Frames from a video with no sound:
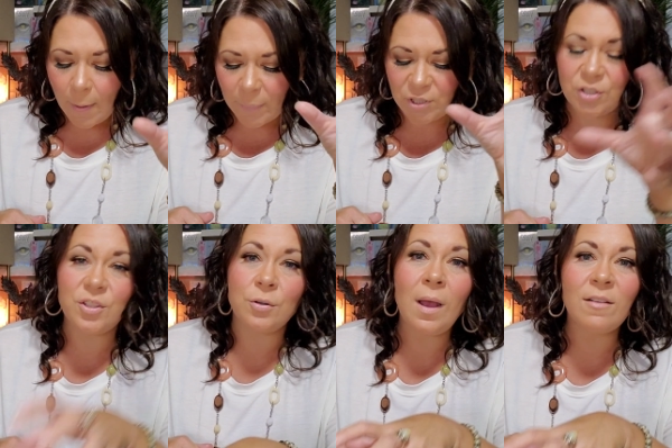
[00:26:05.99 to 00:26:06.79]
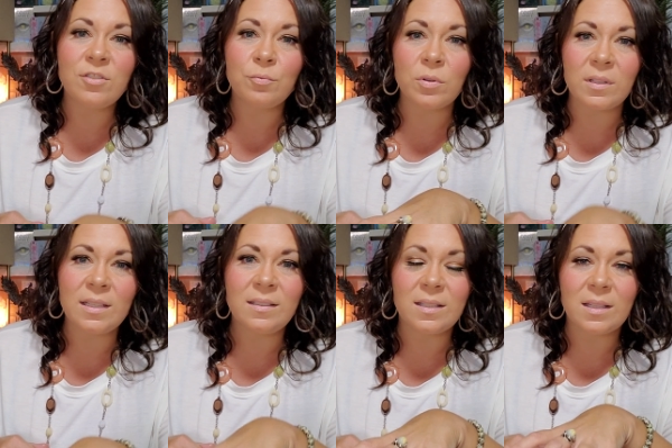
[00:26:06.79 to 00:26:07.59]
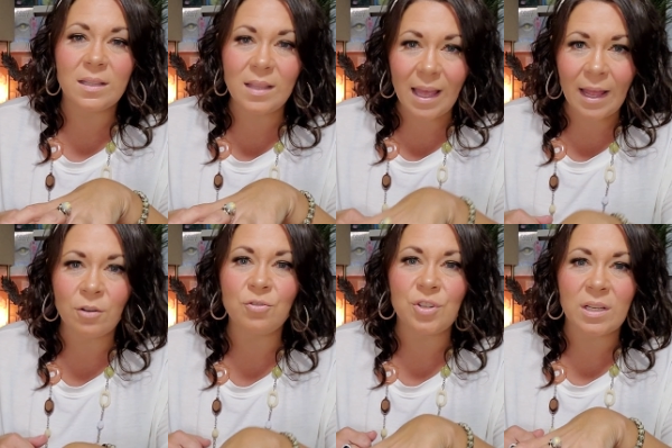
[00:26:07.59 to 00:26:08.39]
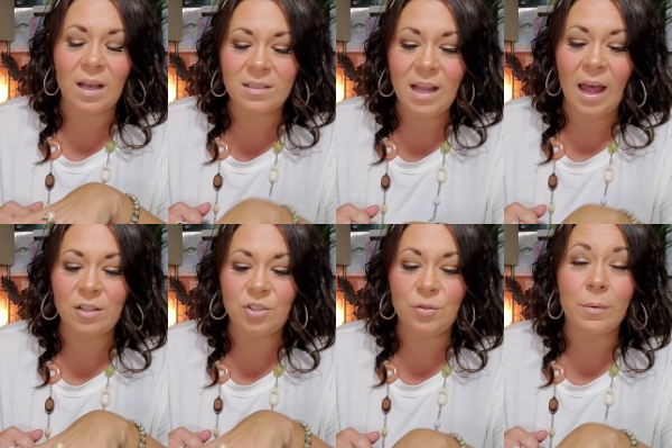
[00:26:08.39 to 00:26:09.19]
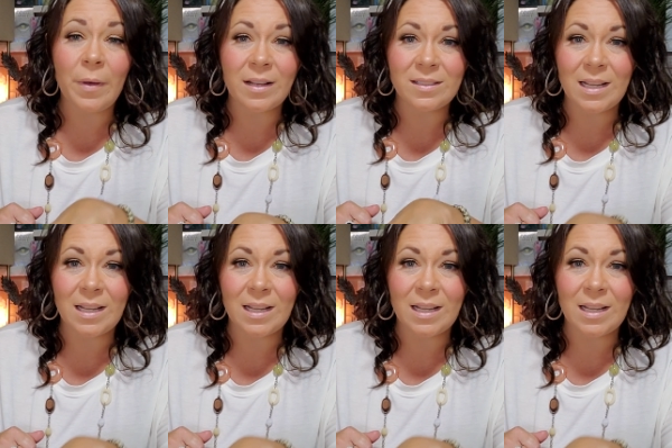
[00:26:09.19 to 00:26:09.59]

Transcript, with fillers: but you do have to release the energy attached to a past